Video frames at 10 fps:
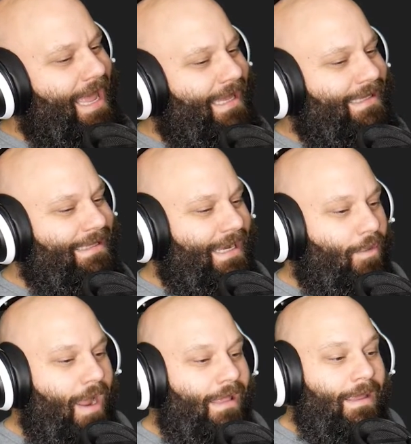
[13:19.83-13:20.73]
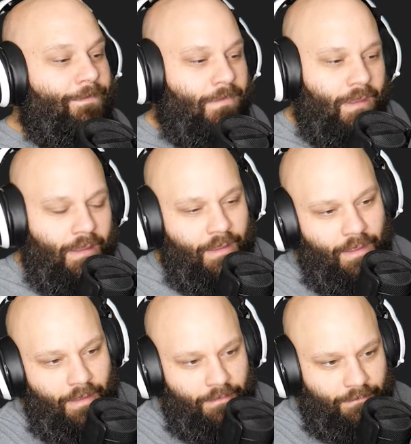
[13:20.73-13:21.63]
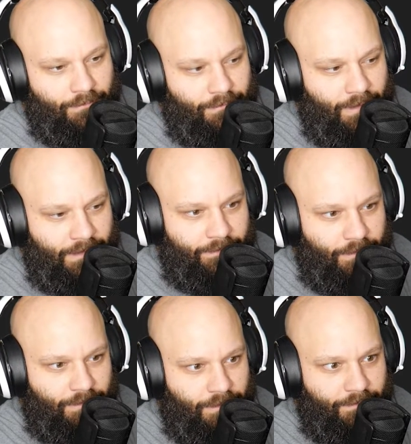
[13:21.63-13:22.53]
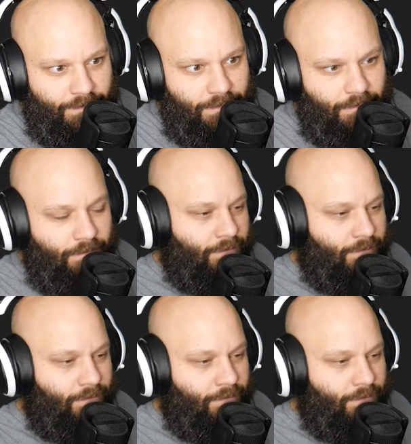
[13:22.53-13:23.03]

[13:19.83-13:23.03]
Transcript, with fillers: and said quietly, Thanks for your service.